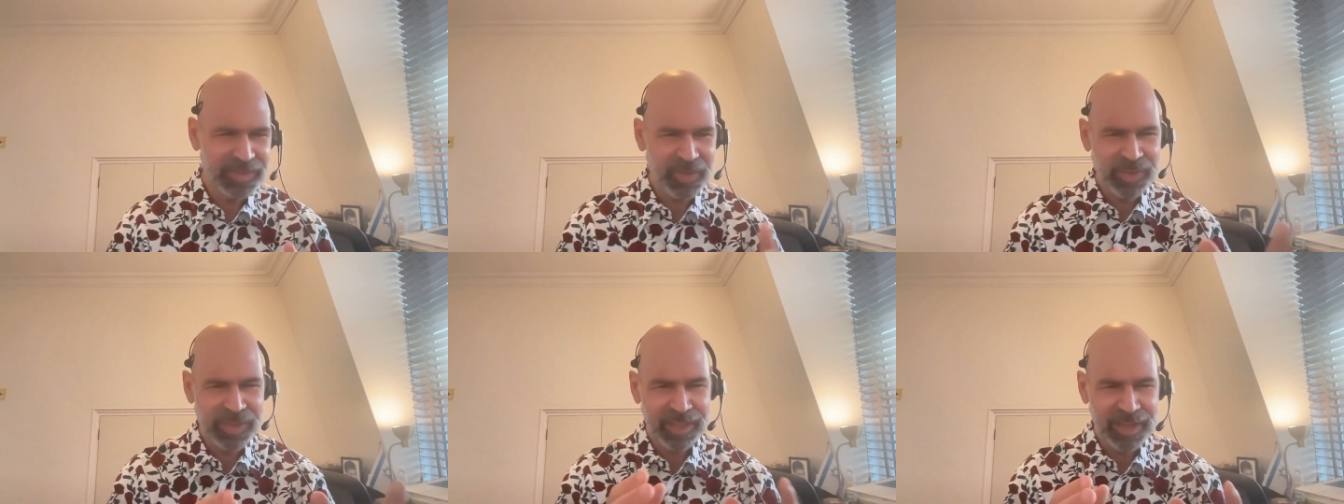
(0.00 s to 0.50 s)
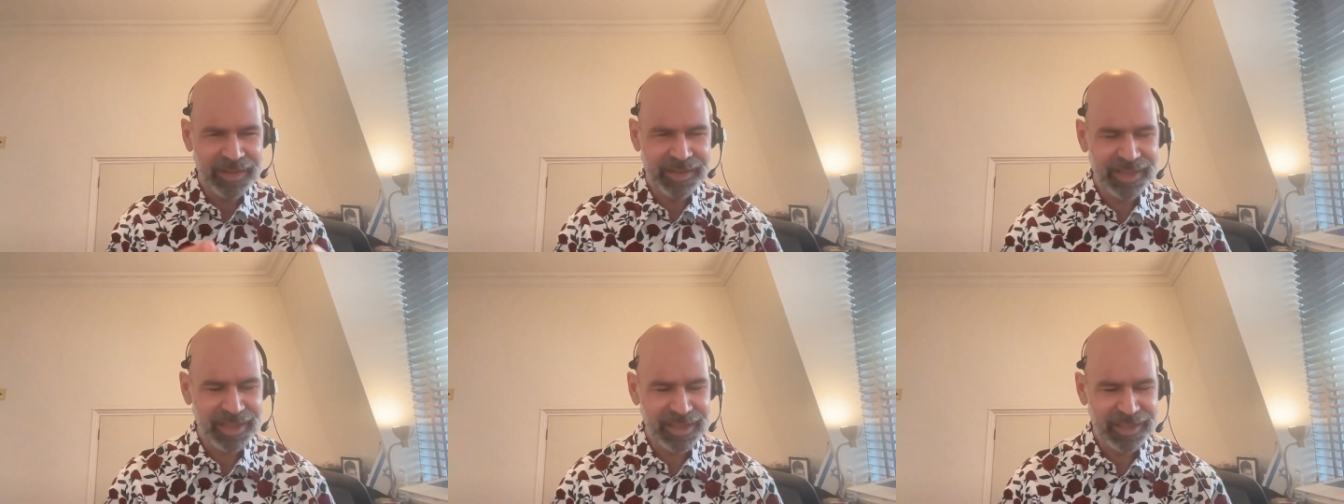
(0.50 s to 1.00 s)
So a lot
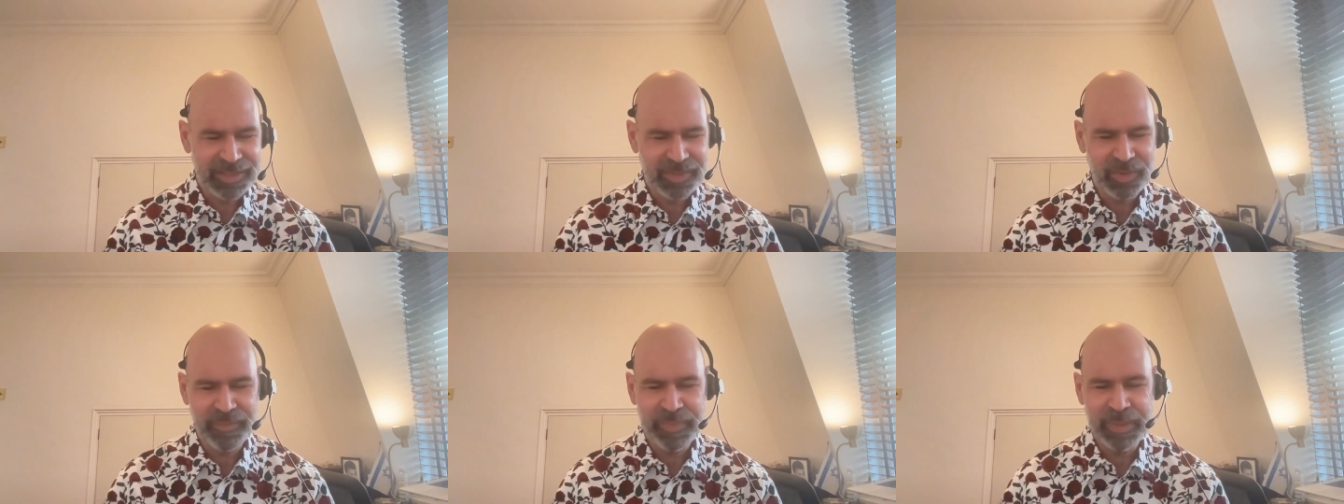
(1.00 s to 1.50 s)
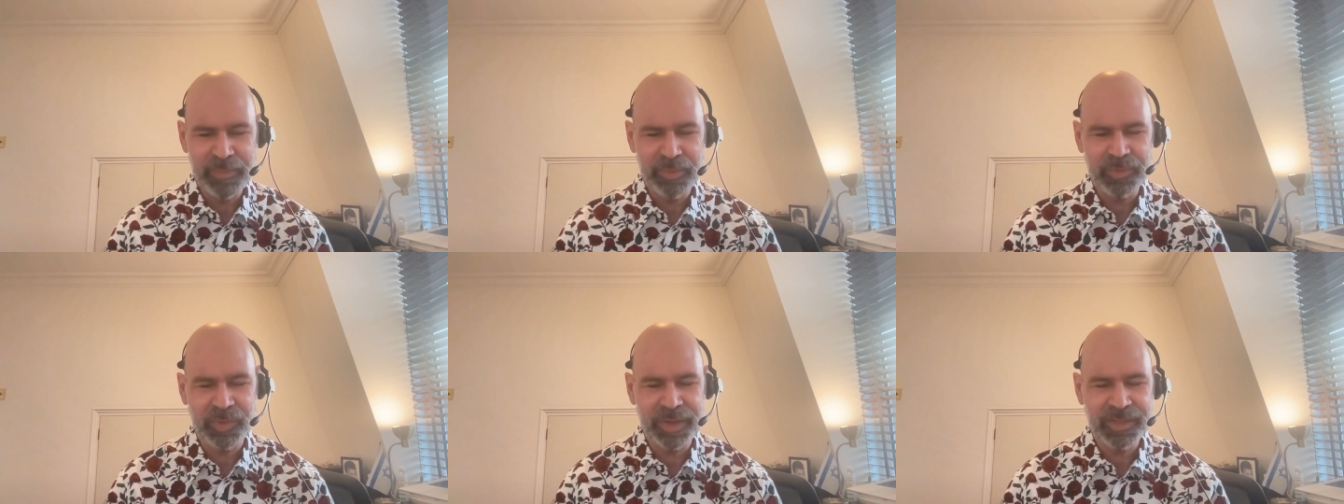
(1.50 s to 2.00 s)
of sort of people
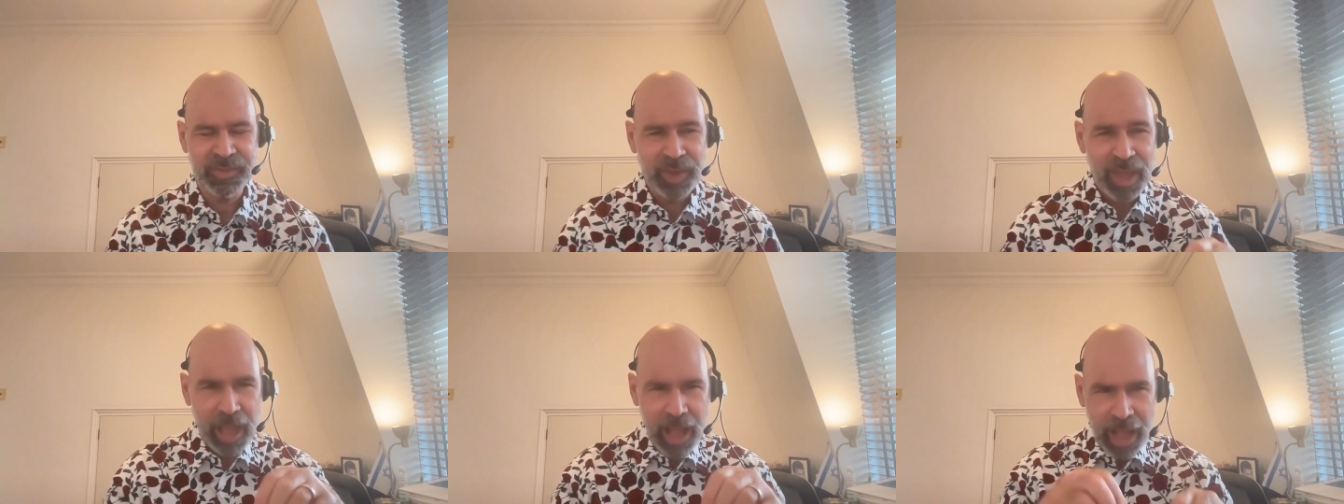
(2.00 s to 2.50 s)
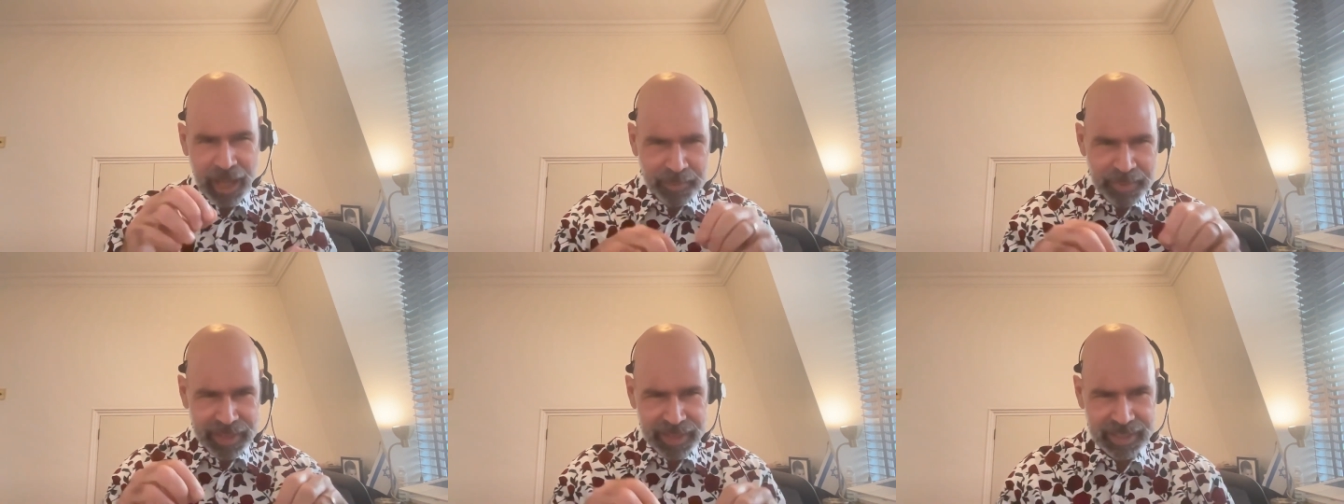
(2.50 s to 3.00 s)
trying to
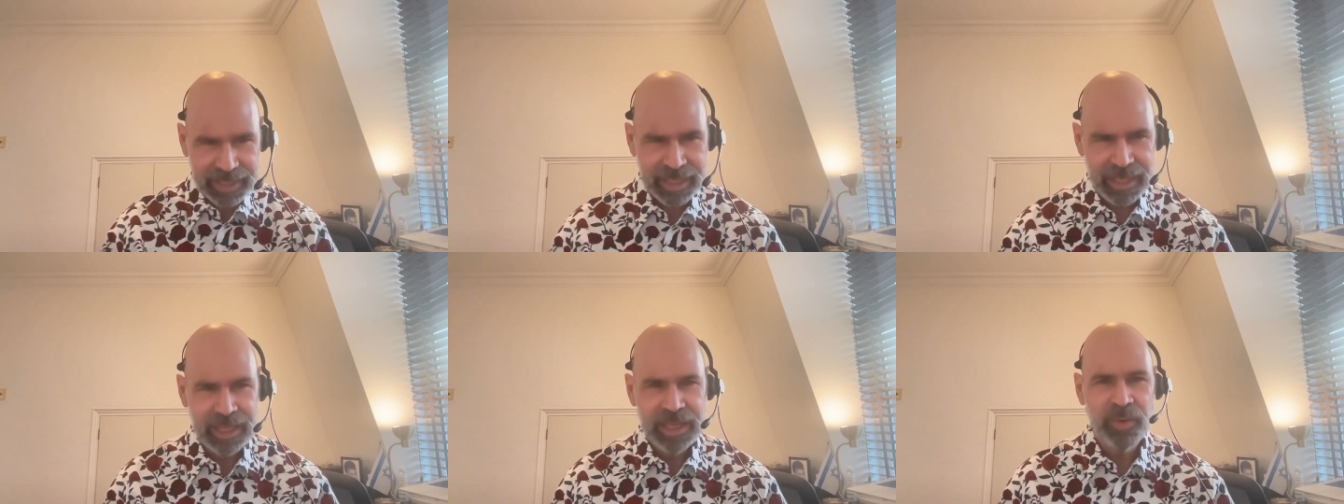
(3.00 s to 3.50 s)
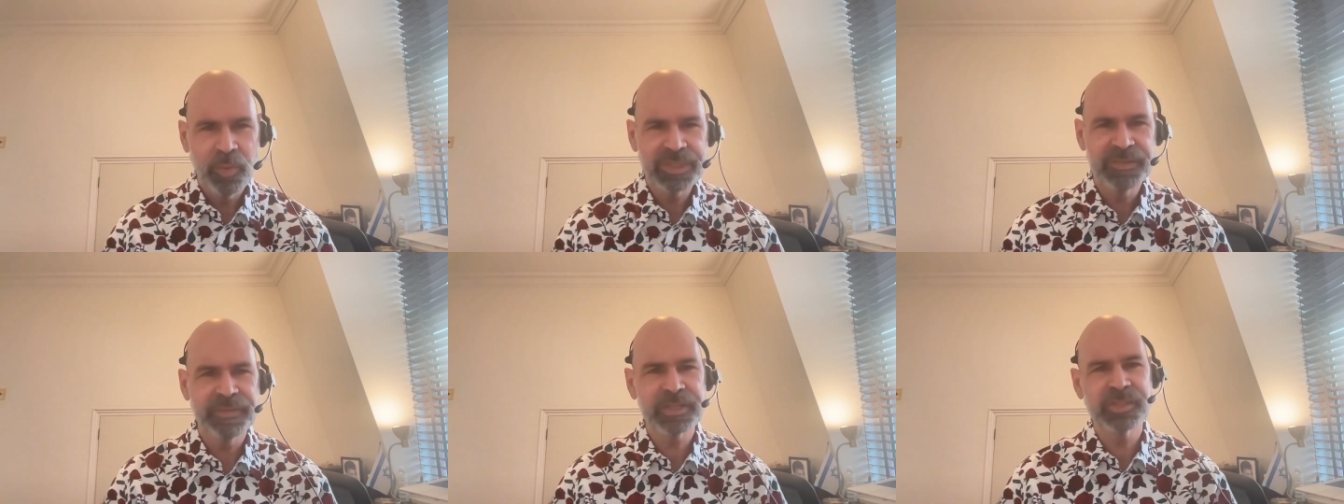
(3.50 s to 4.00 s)
unpick
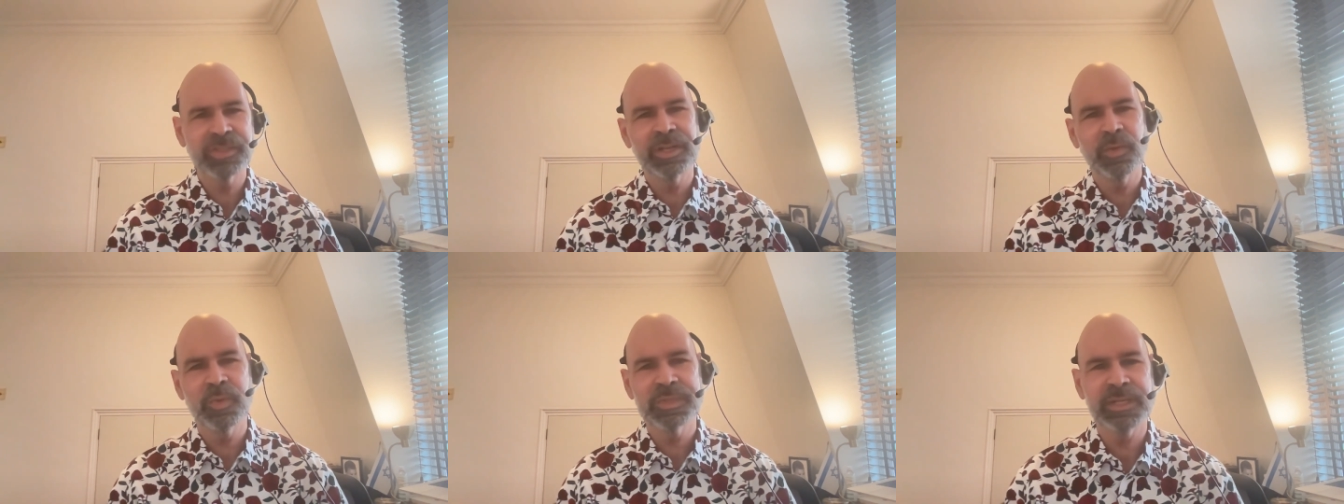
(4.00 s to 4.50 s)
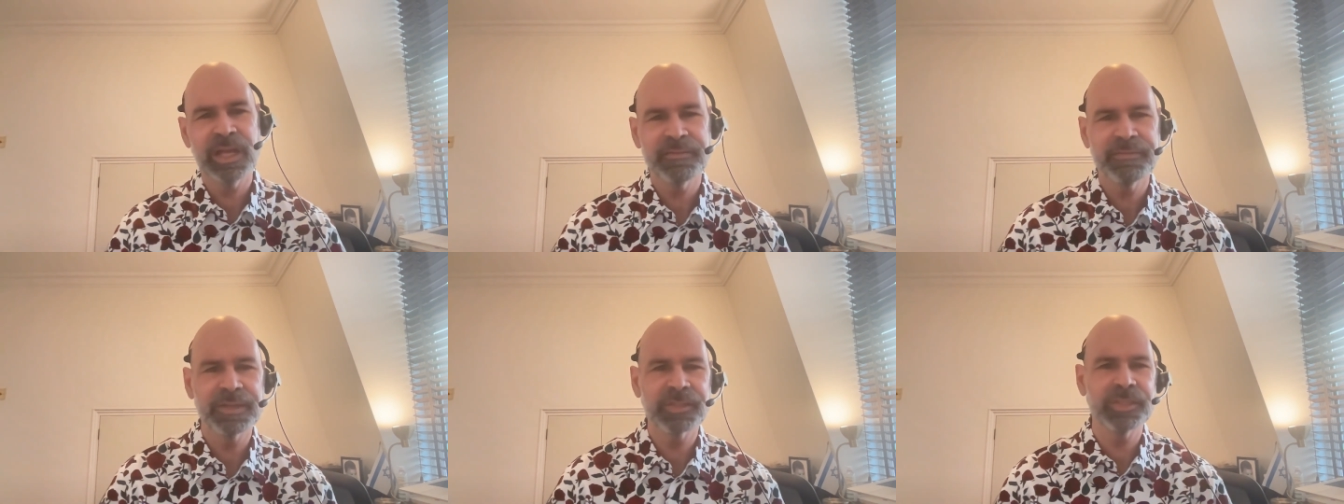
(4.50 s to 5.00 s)
what's fiction and what's
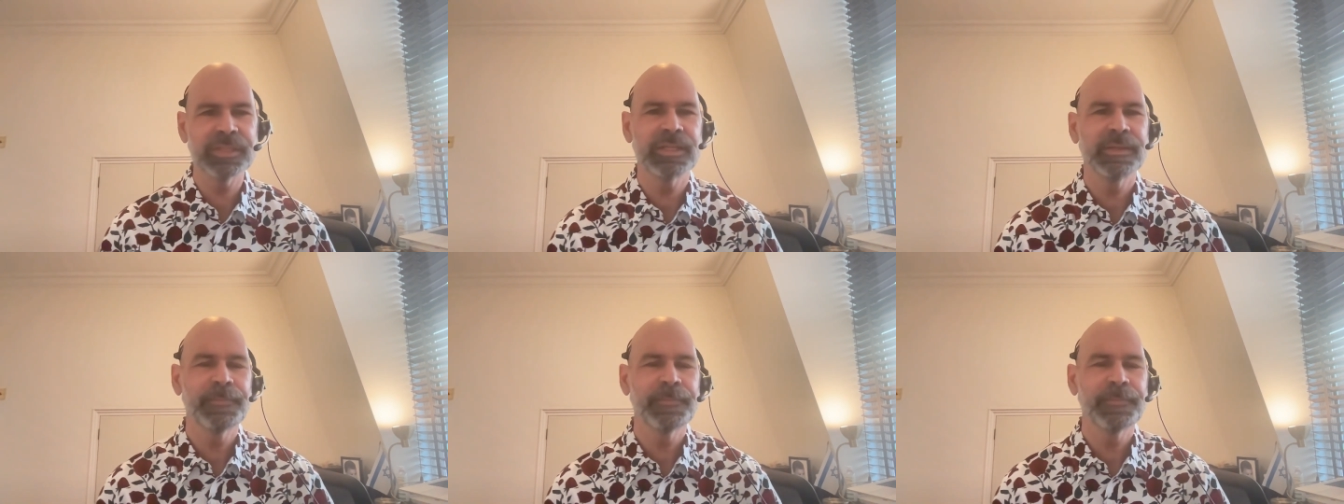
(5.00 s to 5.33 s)
not fiction.